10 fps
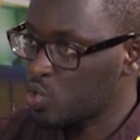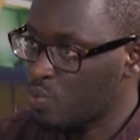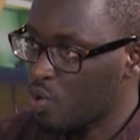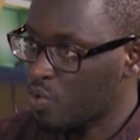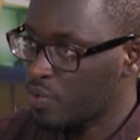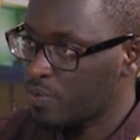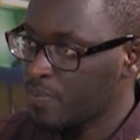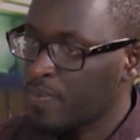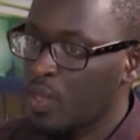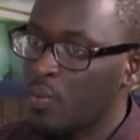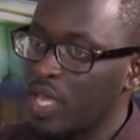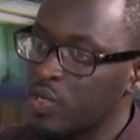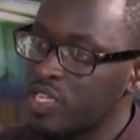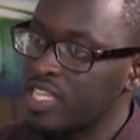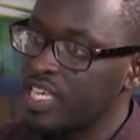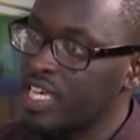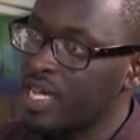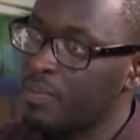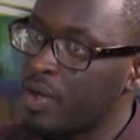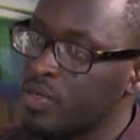tomorrow? We are not
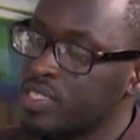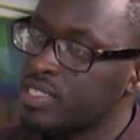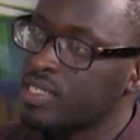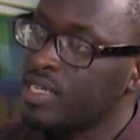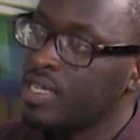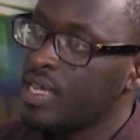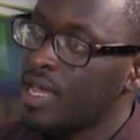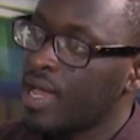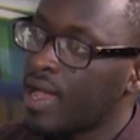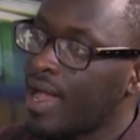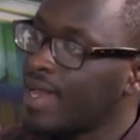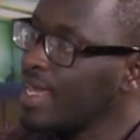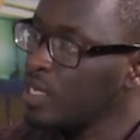thinking about, can